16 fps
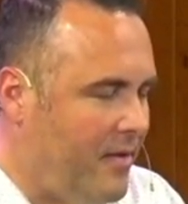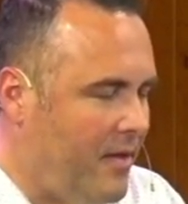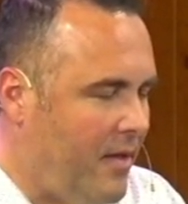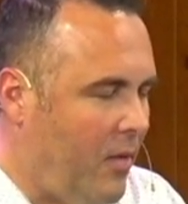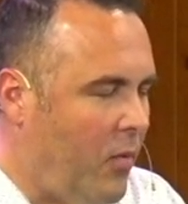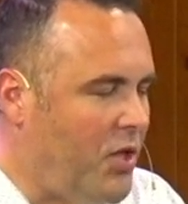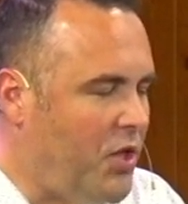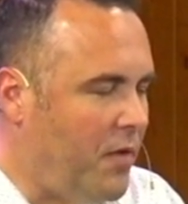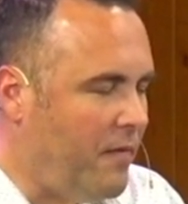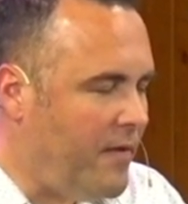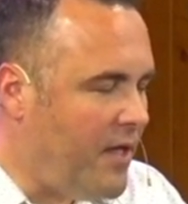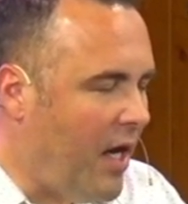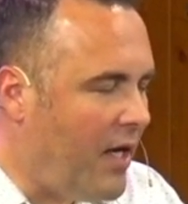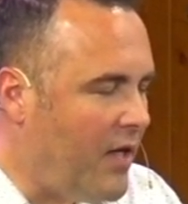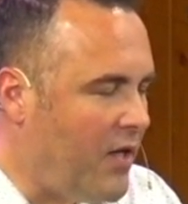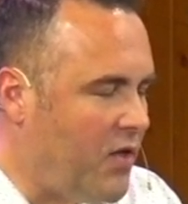What you've
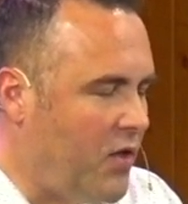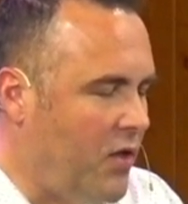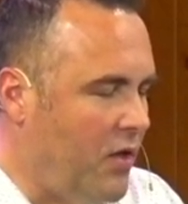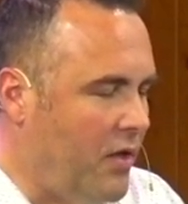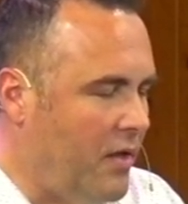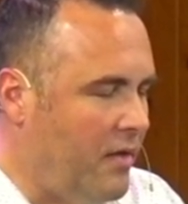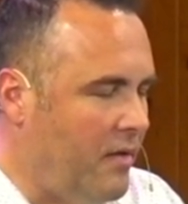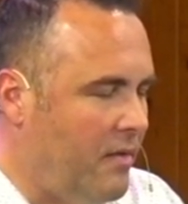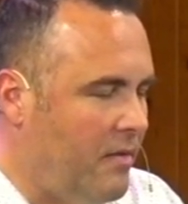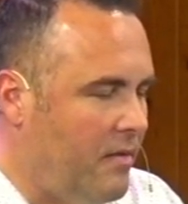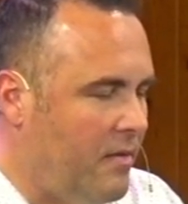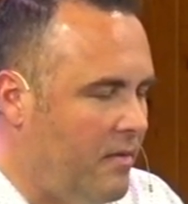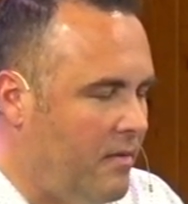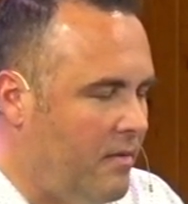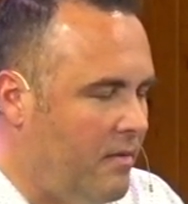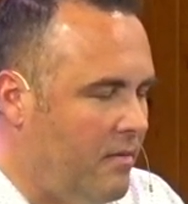done is good.
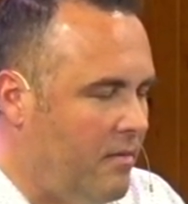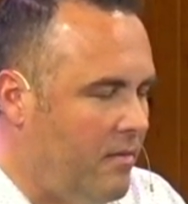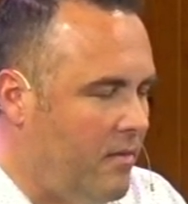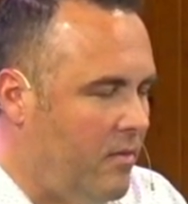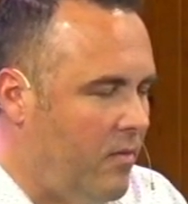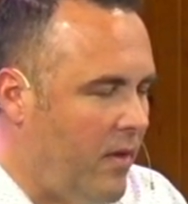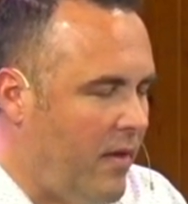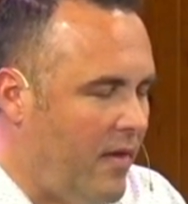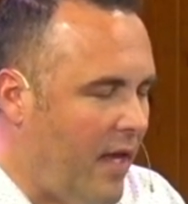We